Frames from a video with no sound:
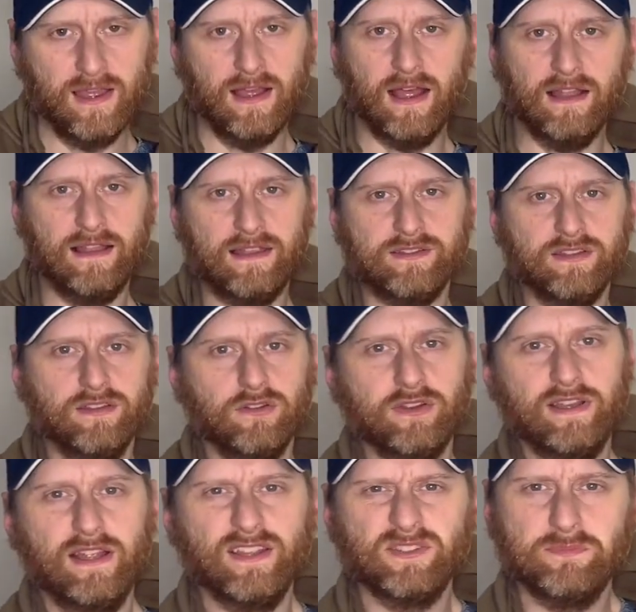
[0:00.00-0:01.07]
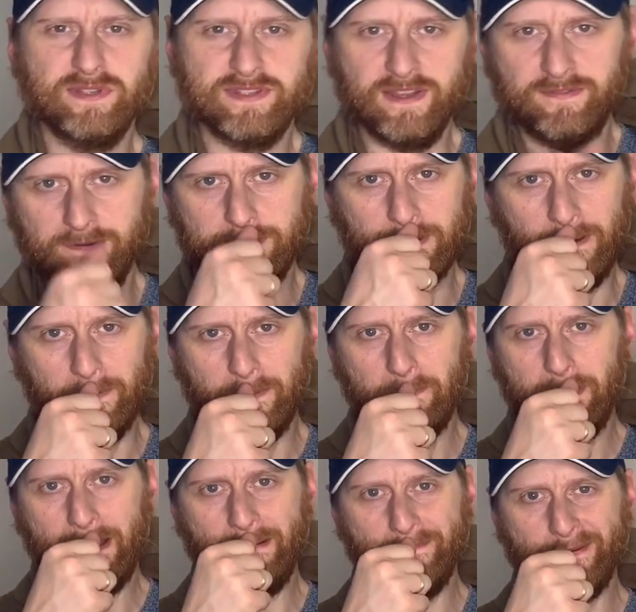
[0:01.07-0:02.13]
unless you're looking at a specific type of
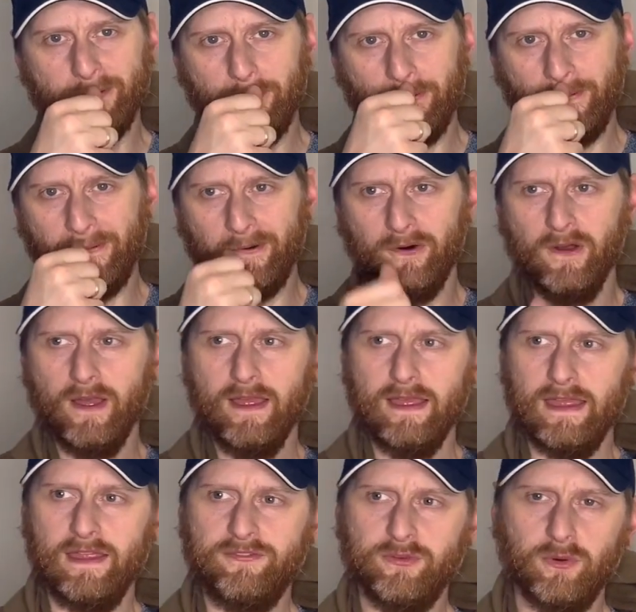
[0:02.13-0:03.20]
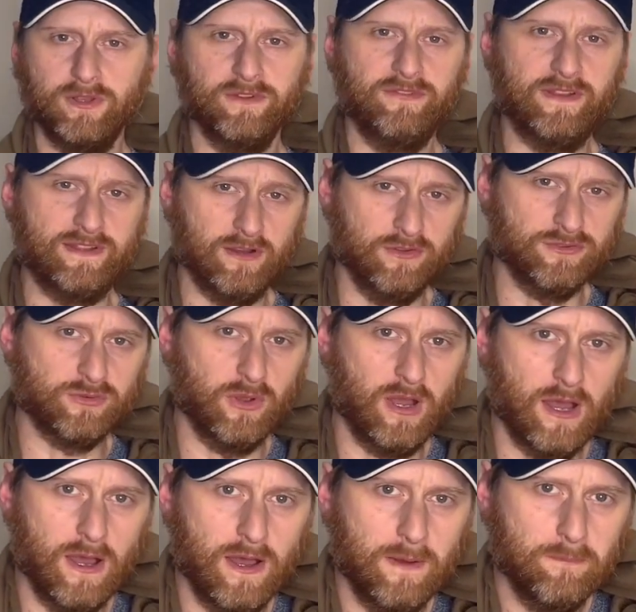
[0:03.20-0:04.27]
belt, or if you want to fit it onto
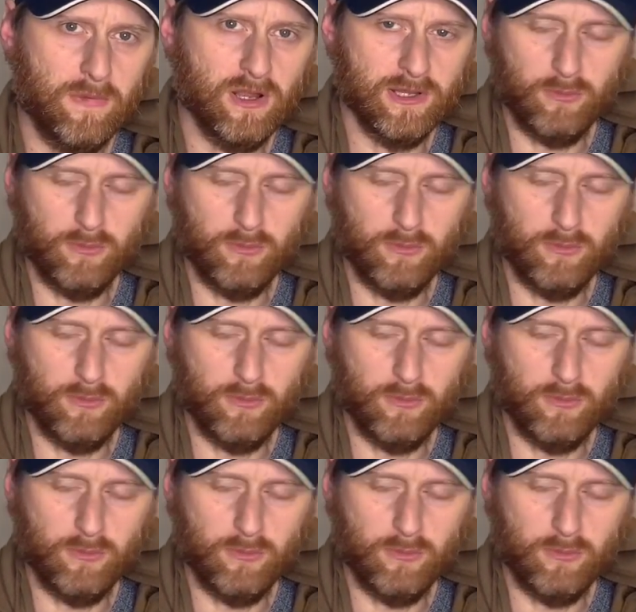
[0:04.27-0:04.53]
a molly